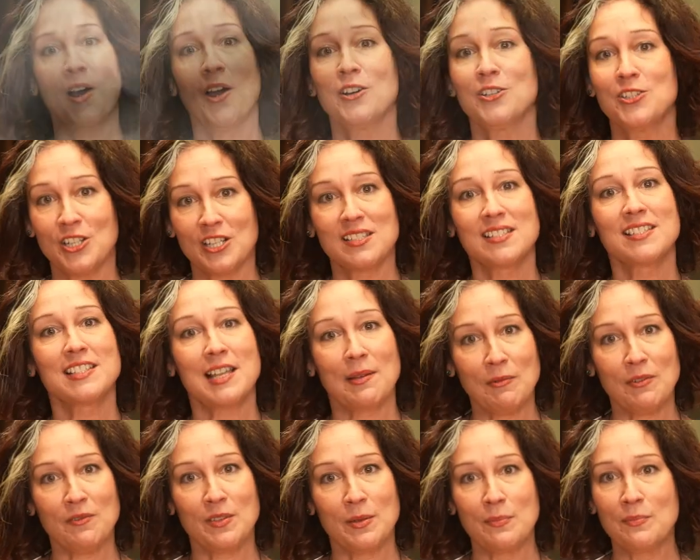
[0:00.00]
are just
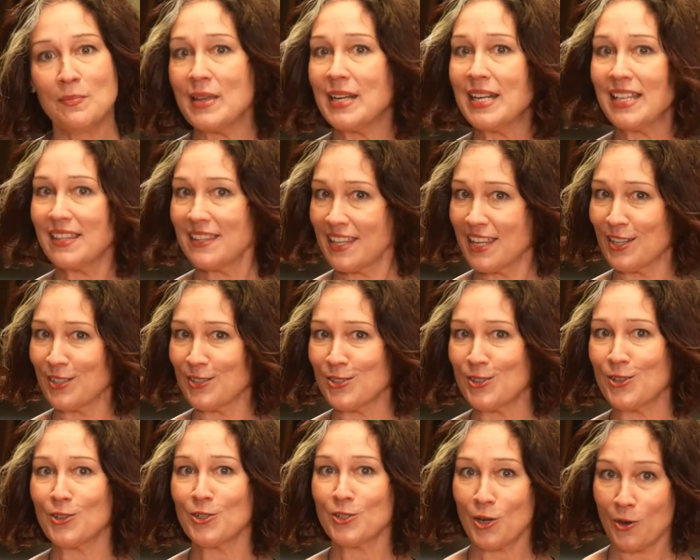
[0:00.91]
some of the many
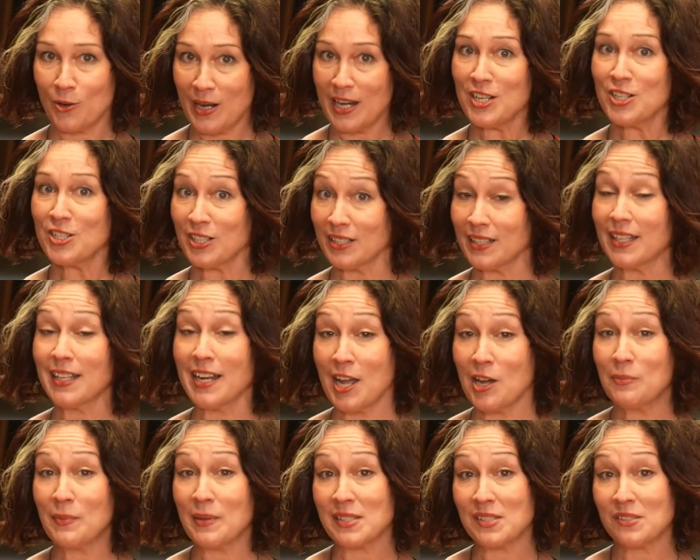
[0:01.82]
things your donation can
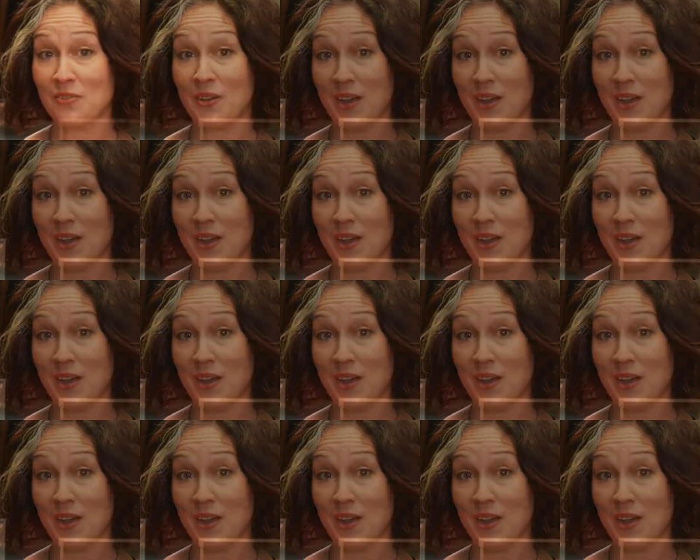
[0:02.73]
help us